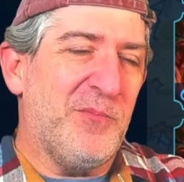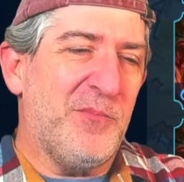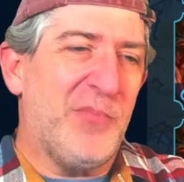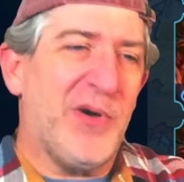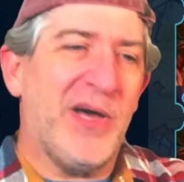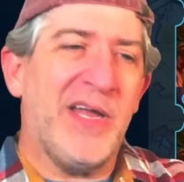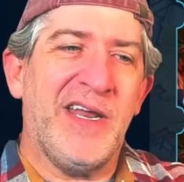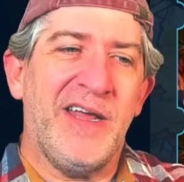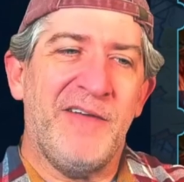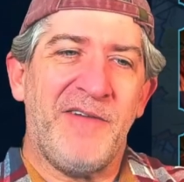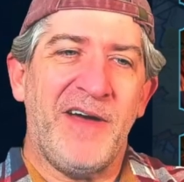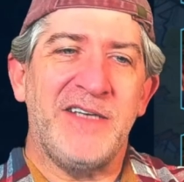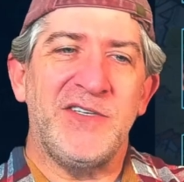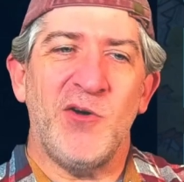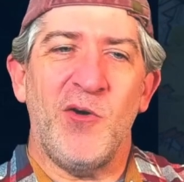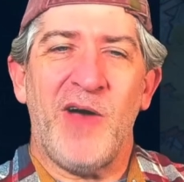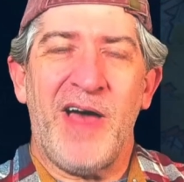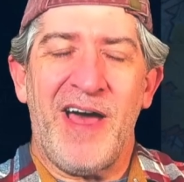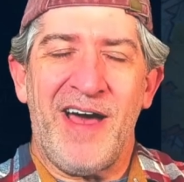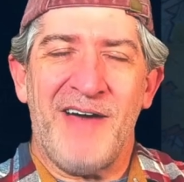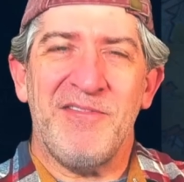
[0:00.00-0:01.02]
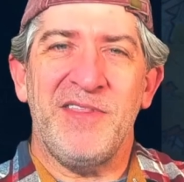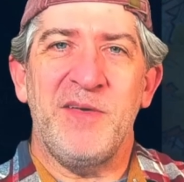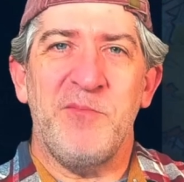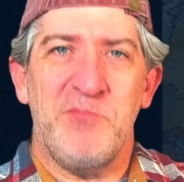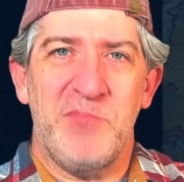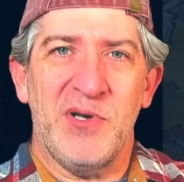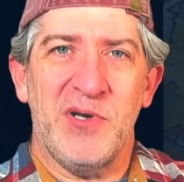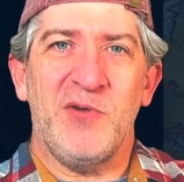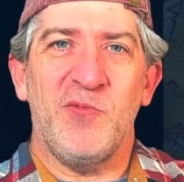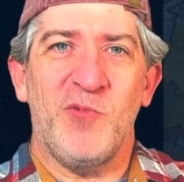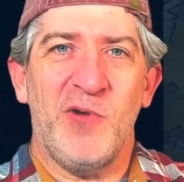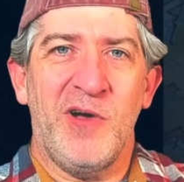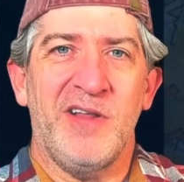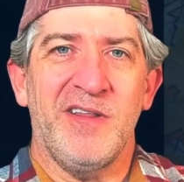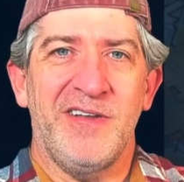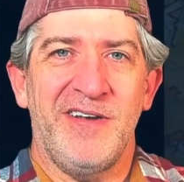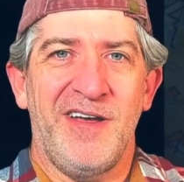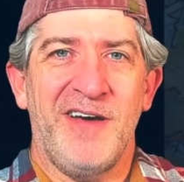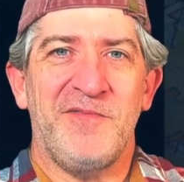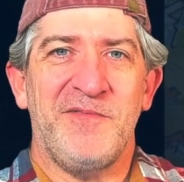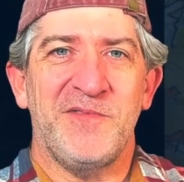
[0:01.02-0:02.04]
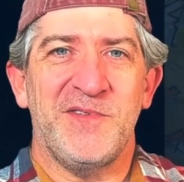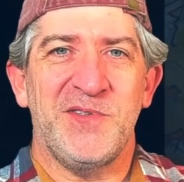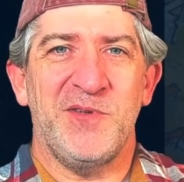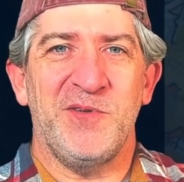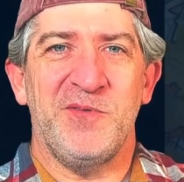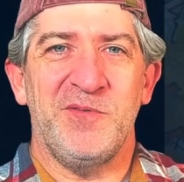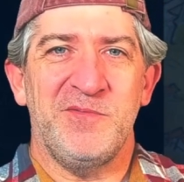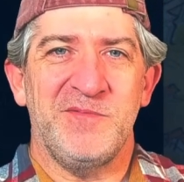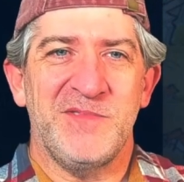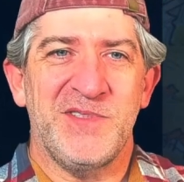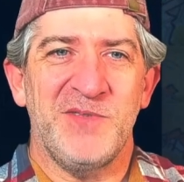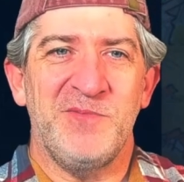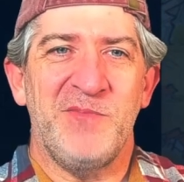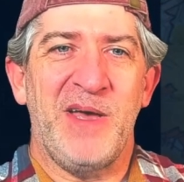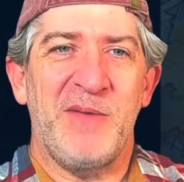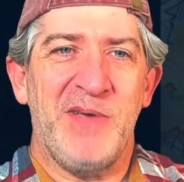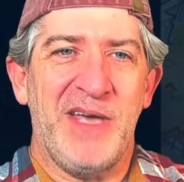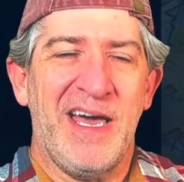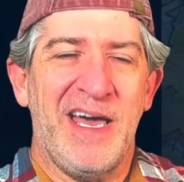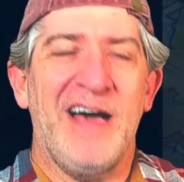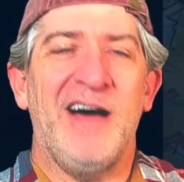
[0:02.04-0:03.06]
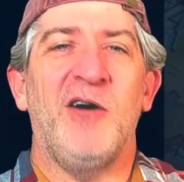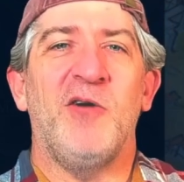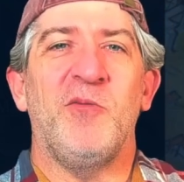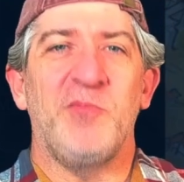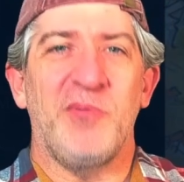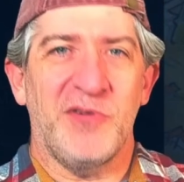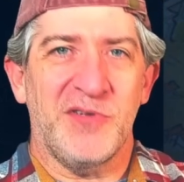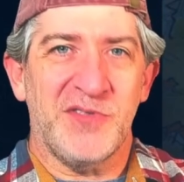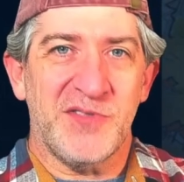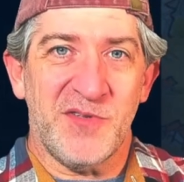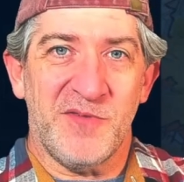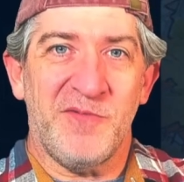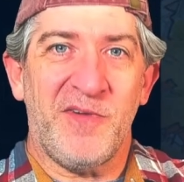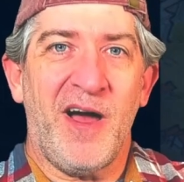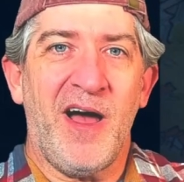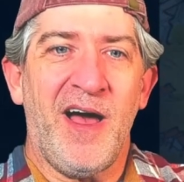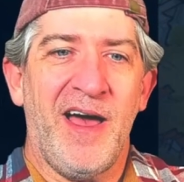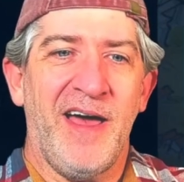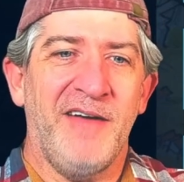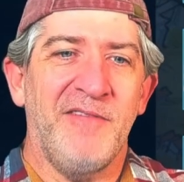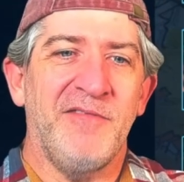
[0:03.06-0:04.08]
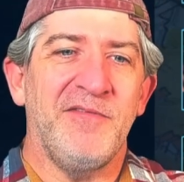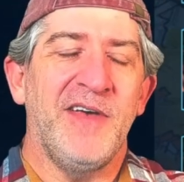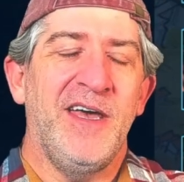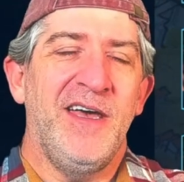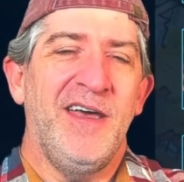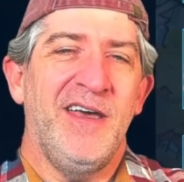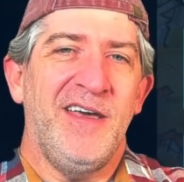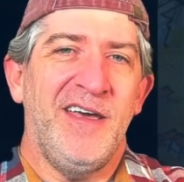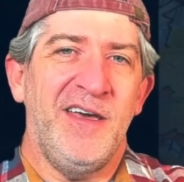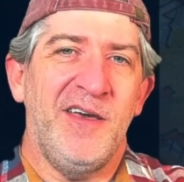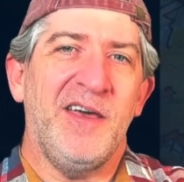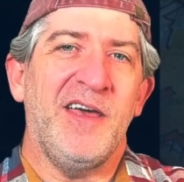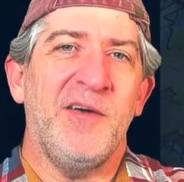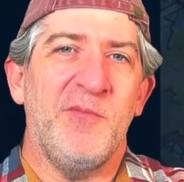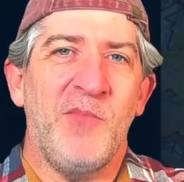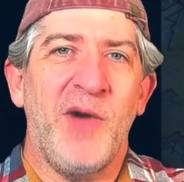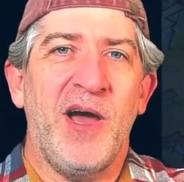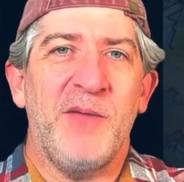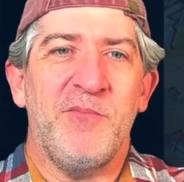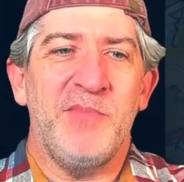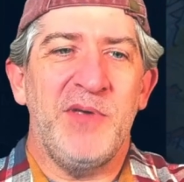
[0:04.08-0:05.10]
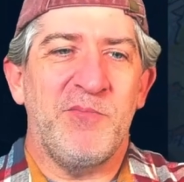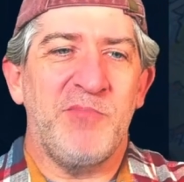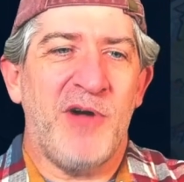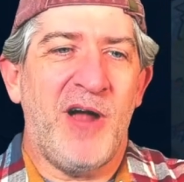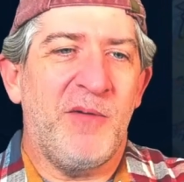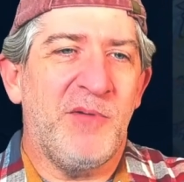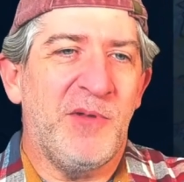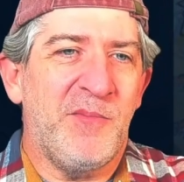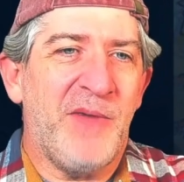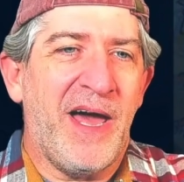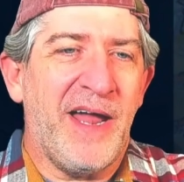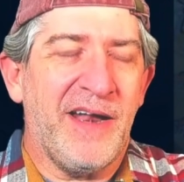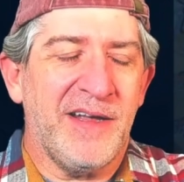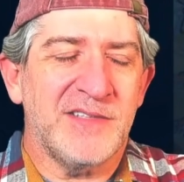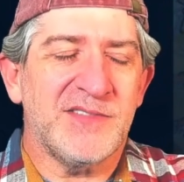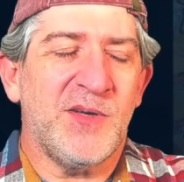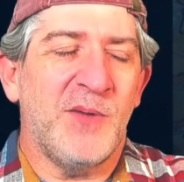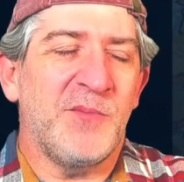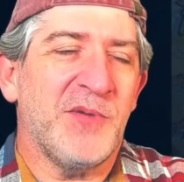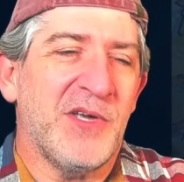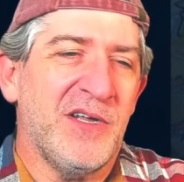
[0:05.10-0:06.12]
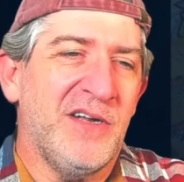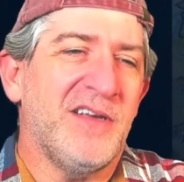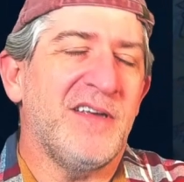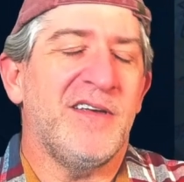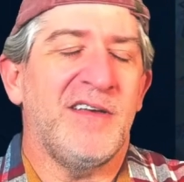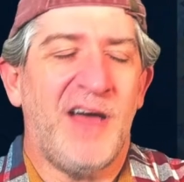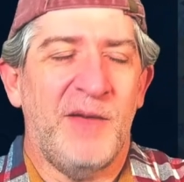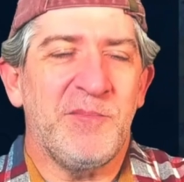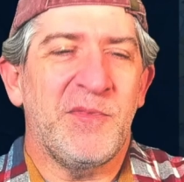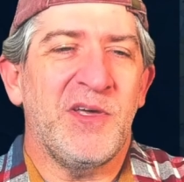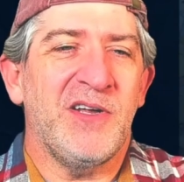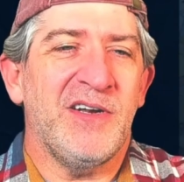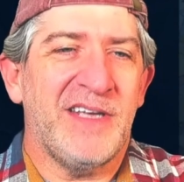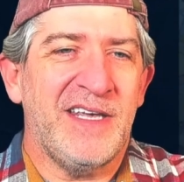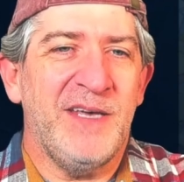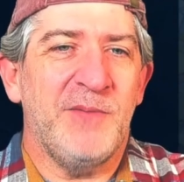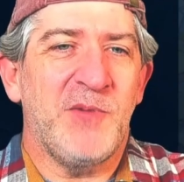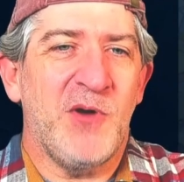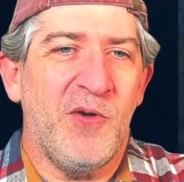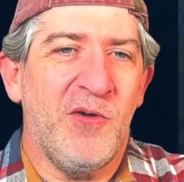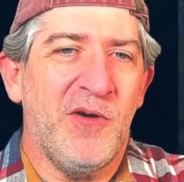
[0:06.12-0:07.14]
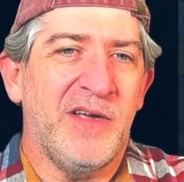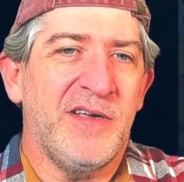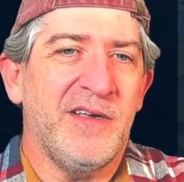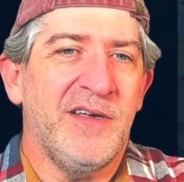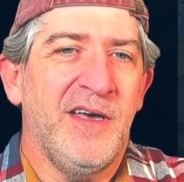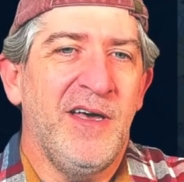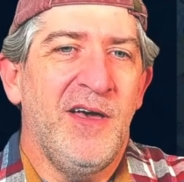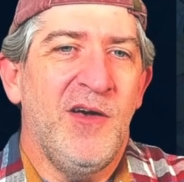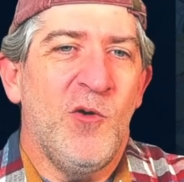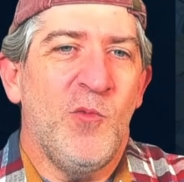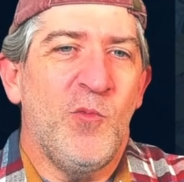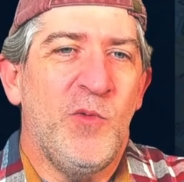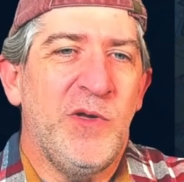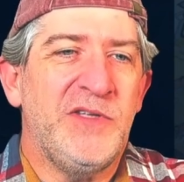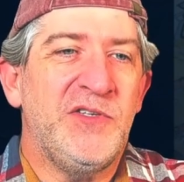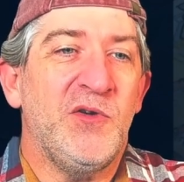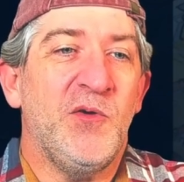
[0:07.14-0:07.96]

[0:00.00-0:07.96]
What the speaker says: But if I don't have them built well enough to maybe help or survive, it might be problematic. So I'm gonna keep going. We do